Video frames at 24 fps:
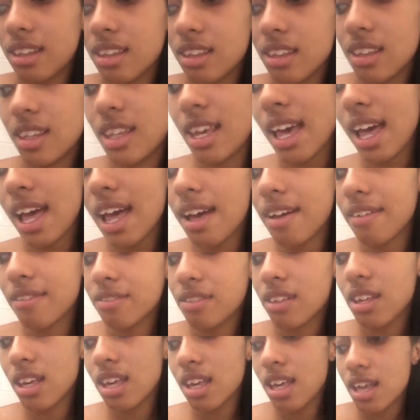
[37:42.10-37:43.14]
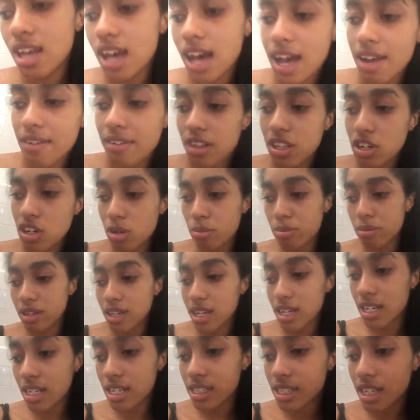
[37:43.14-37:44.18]
yeah, I really hope you
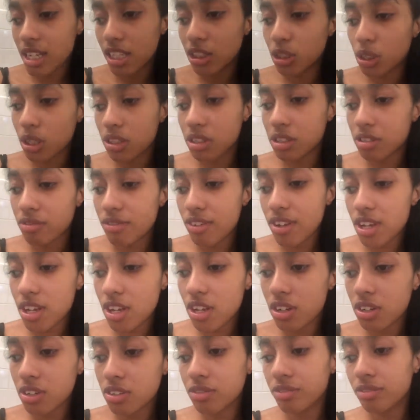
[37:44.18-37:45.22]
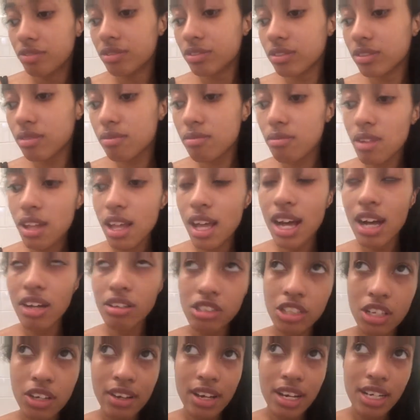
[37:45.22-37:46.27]
guys enjoyed this video. I'll see
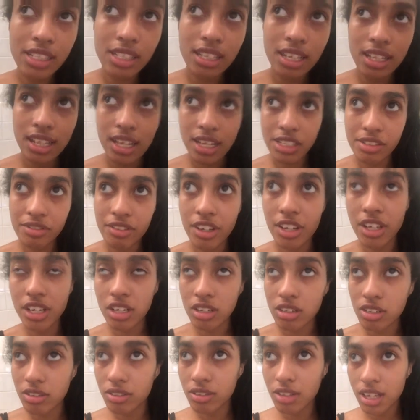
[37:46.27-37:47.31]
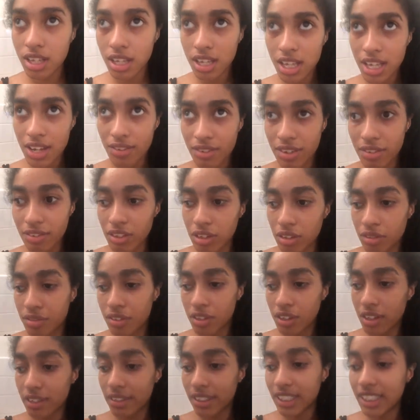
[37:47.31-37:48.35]
you guys in the next video. With no
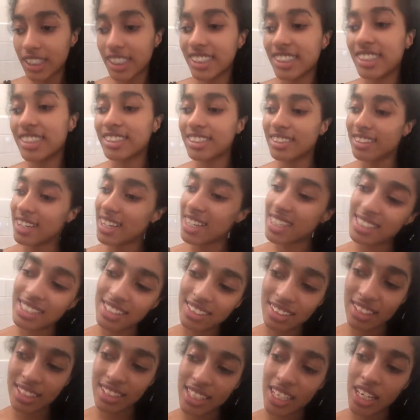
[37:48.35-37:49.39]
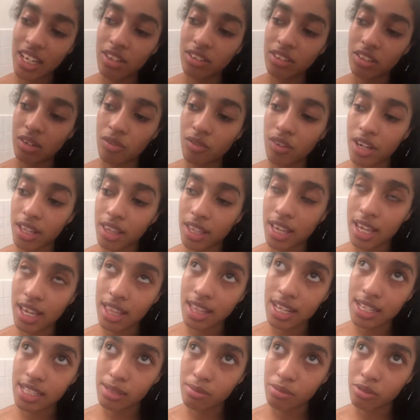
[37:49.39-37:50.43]
further ado, you guys know the deal. Don't forget to hit
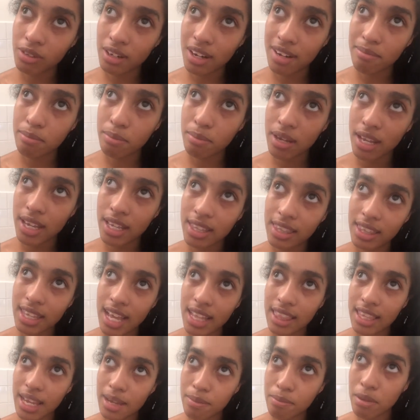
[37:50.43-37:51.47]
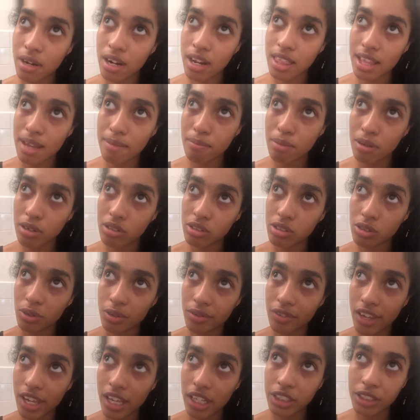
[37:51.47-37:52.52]
that subscribe button, that like button, that post
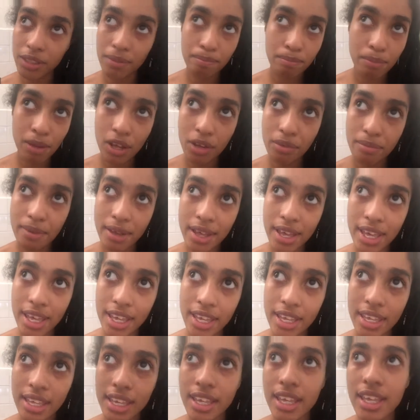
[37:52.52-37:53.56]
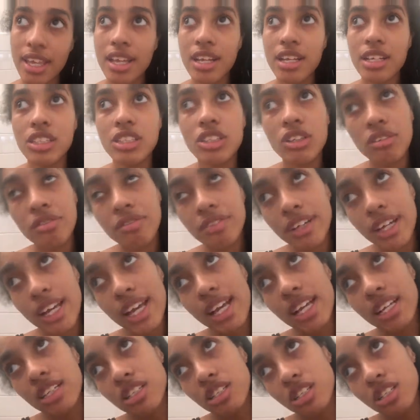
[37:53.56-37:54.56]
notification bell button. Don't forget